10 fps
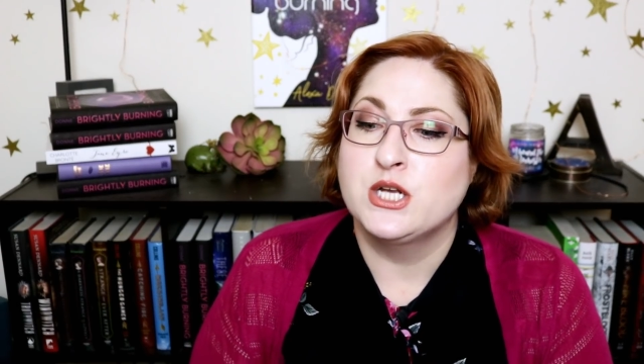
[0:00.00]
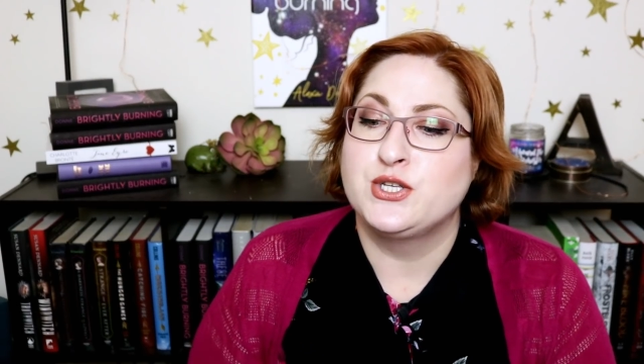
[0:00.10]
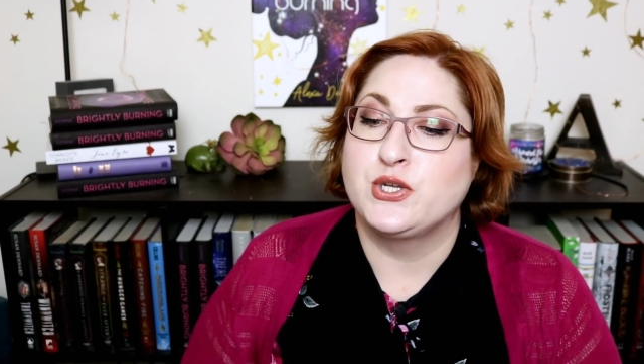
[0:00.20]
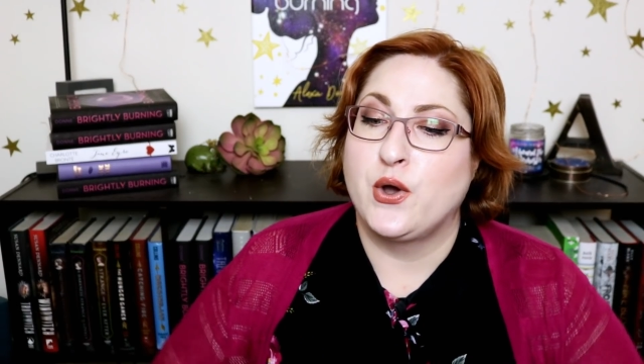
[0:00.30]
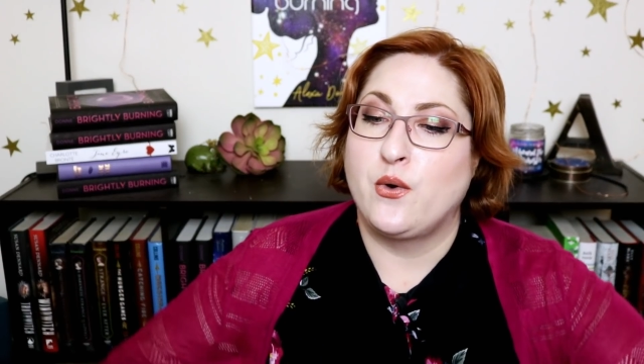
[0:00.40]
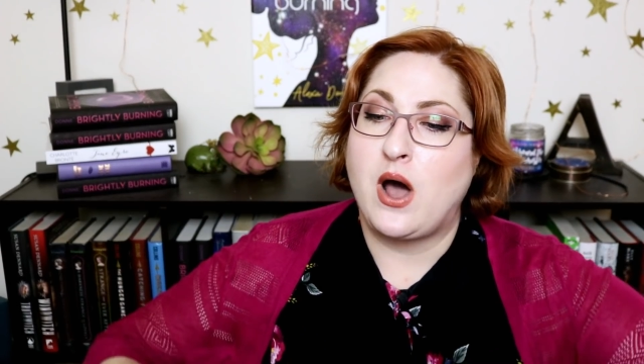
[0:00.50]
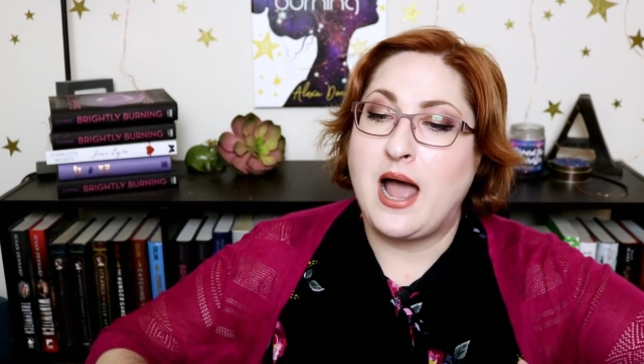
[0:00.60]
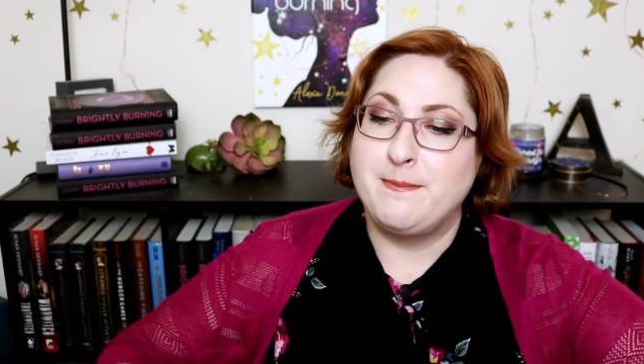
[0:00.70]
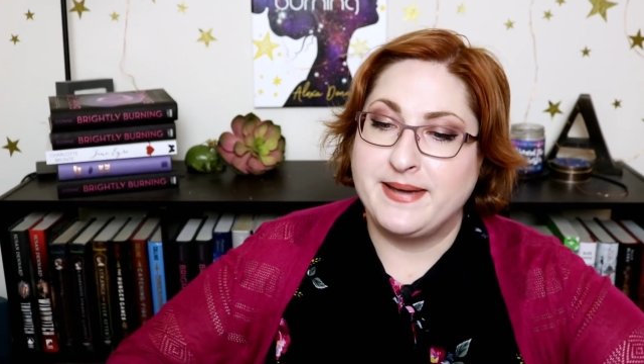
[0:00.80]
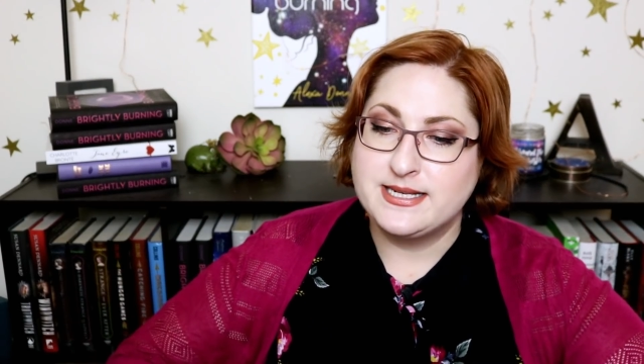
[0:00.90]
So
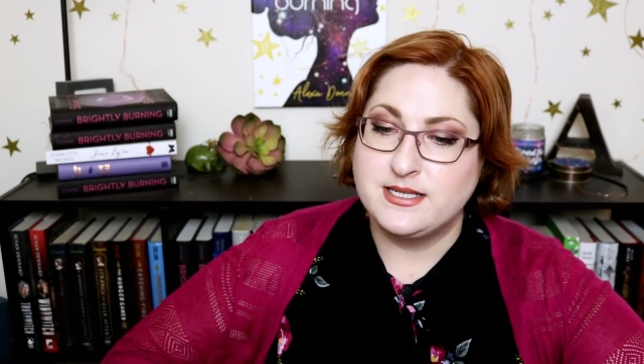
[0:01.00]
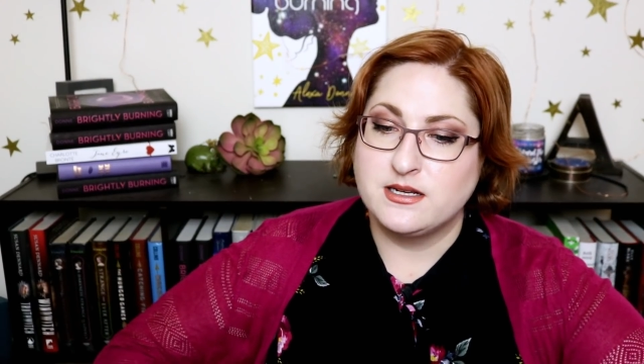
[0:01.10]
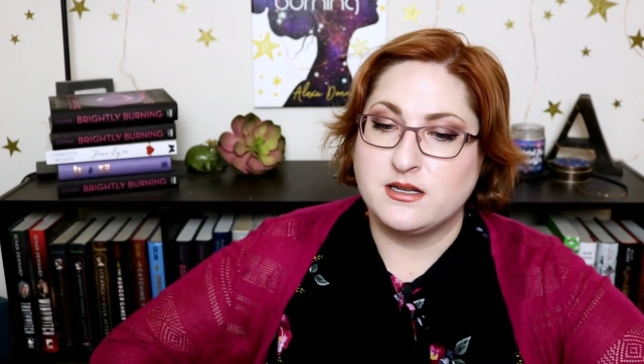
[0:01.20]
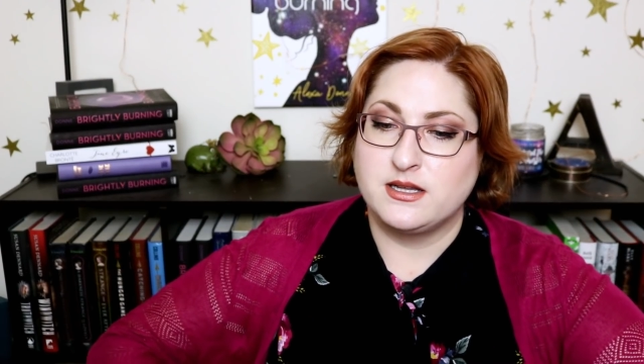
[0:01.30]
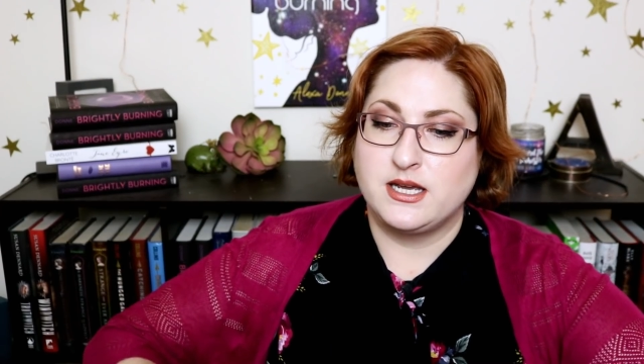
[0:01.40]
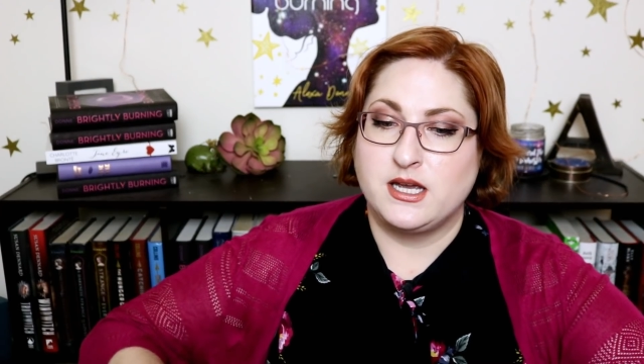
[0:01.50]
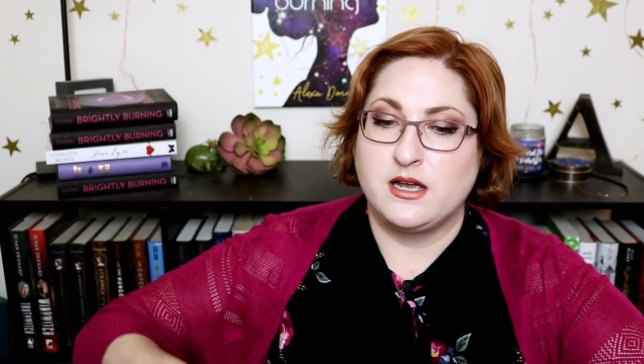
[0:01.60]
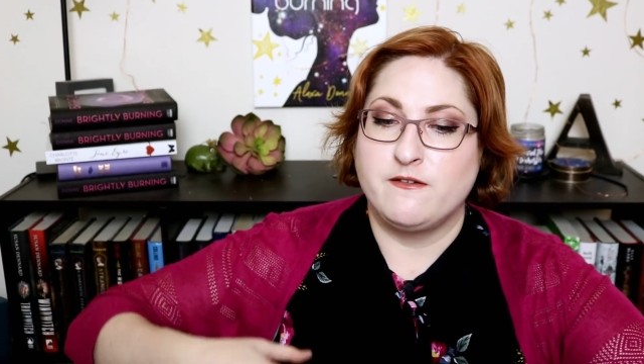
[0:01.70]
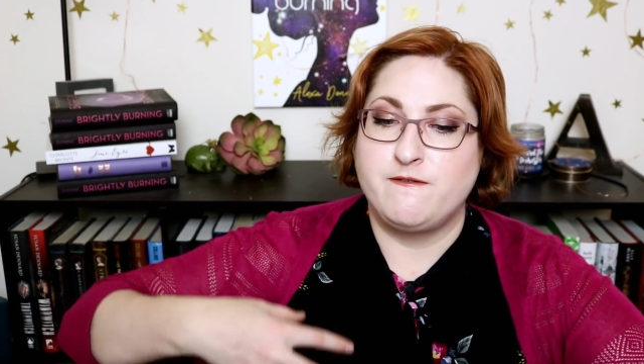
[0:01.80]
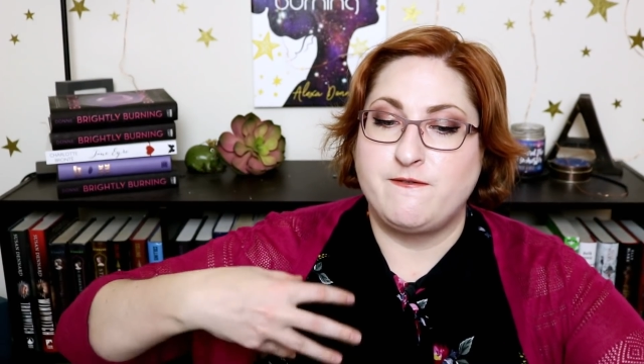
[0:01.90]
I basically